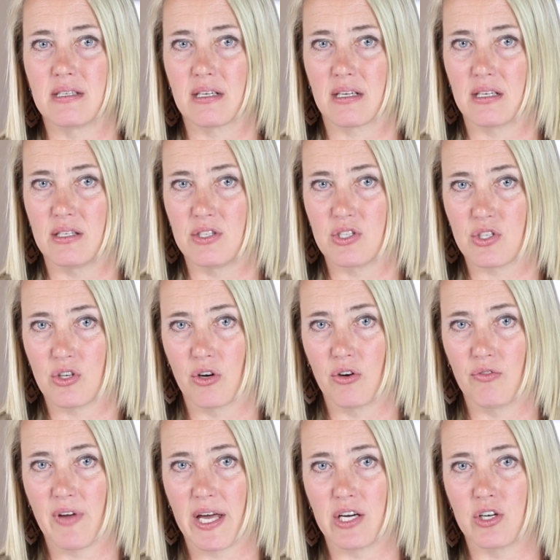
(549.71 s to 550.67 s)
to
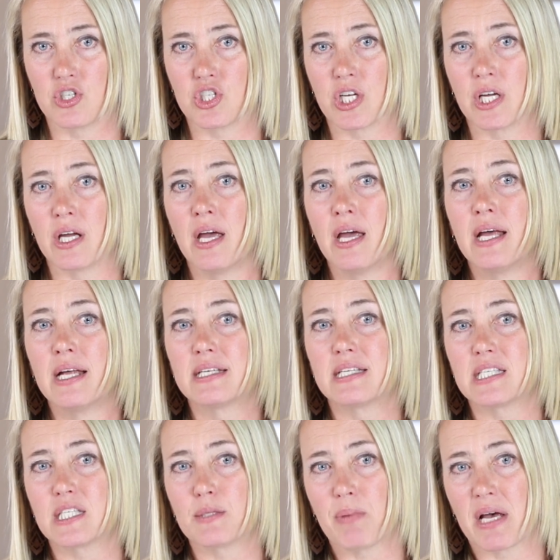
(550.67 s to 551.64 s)
conserve energy,
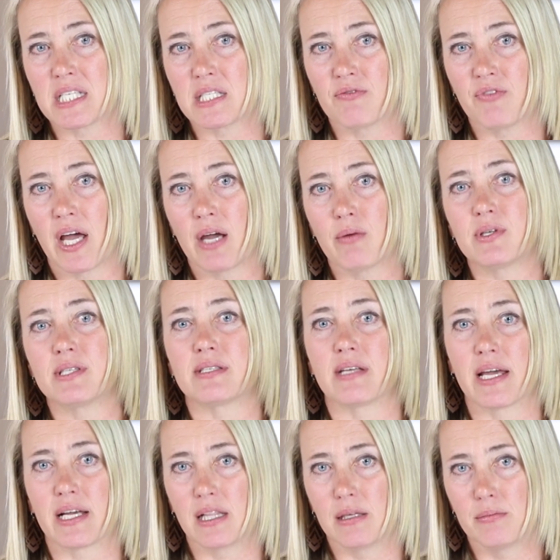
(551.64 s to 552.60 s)
to specify
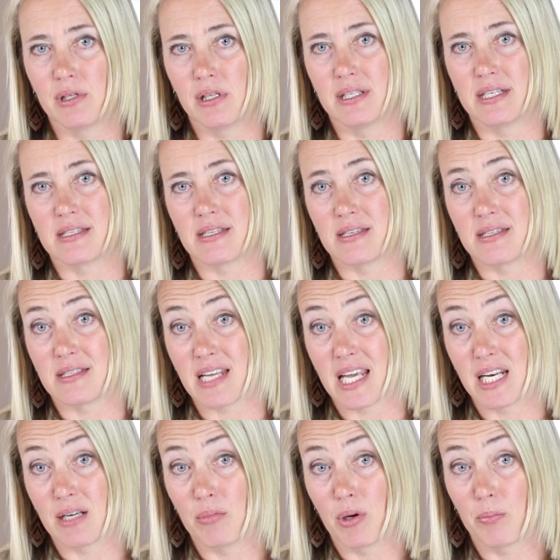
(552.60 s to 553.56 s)
recyclable and
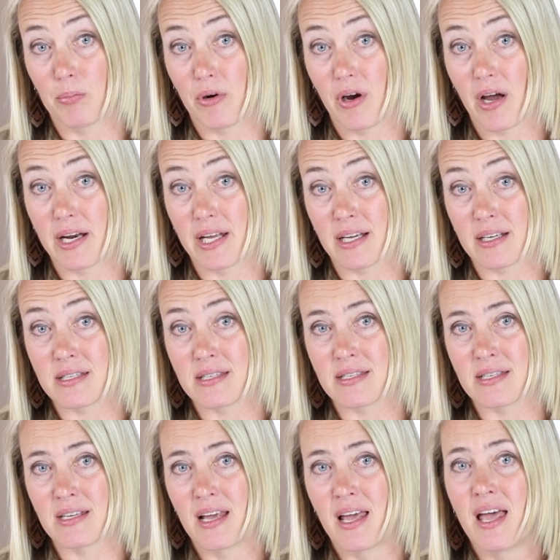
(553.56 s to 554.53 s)
sustainable
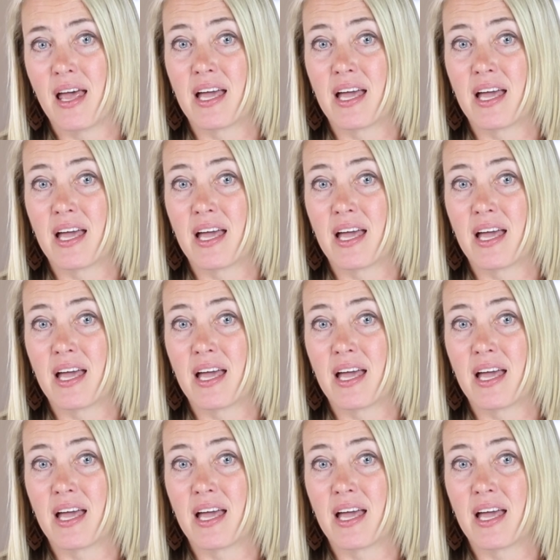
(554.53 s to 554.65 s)
products.